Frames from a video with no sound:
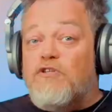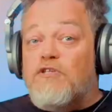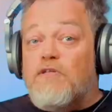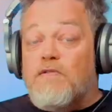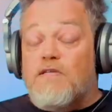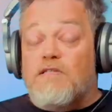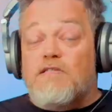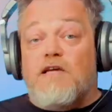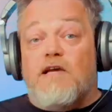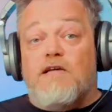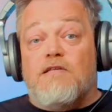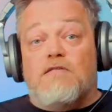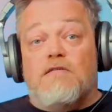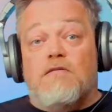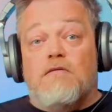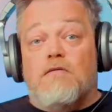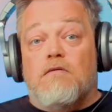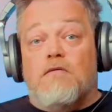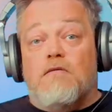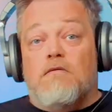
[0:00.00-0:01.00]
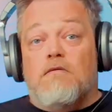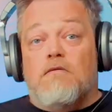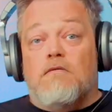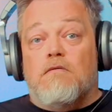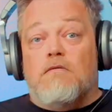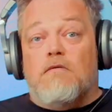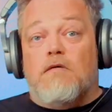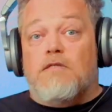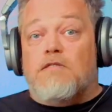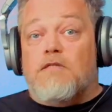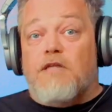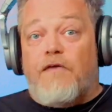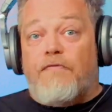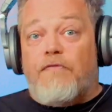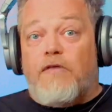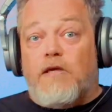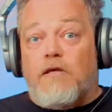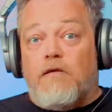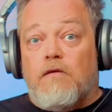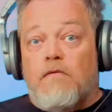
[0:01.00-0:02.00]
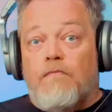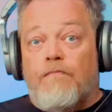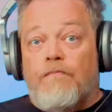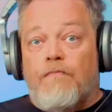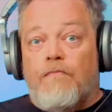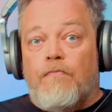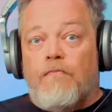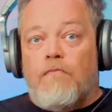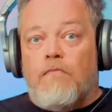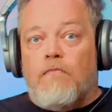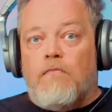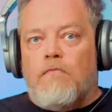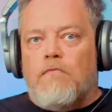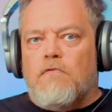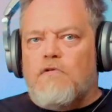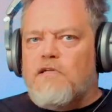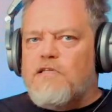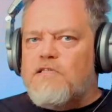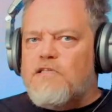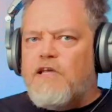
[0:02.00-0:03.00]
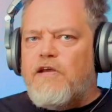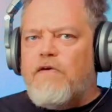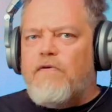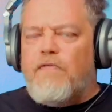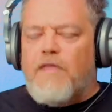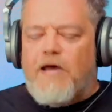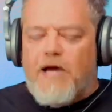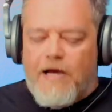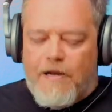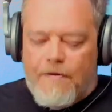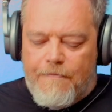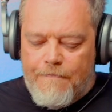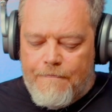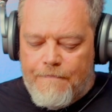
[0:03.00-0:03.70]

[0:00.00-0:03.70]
in this case is nothing. So let's hear that.